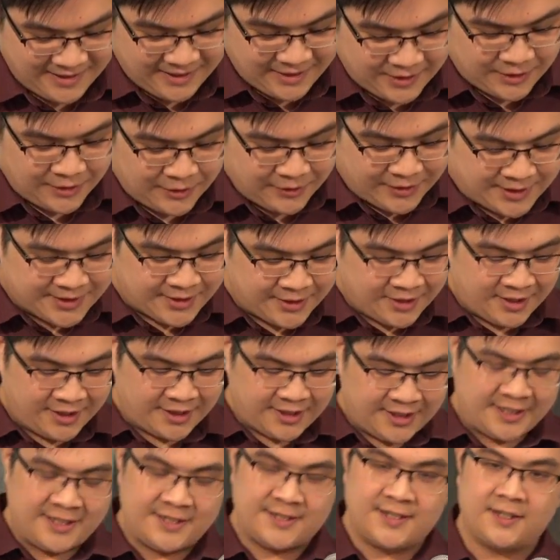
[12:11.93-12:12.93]
You know, it's not
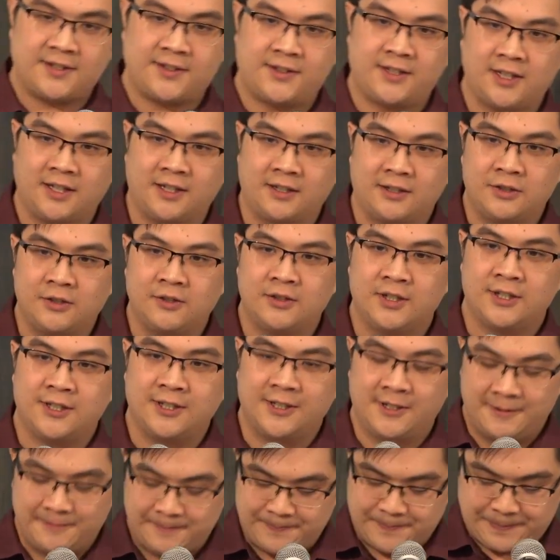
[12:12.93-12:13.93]
an easy thing,
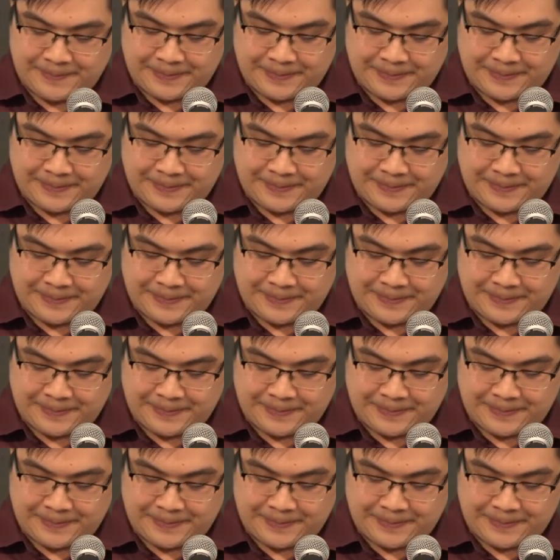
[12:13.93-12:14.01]
unity.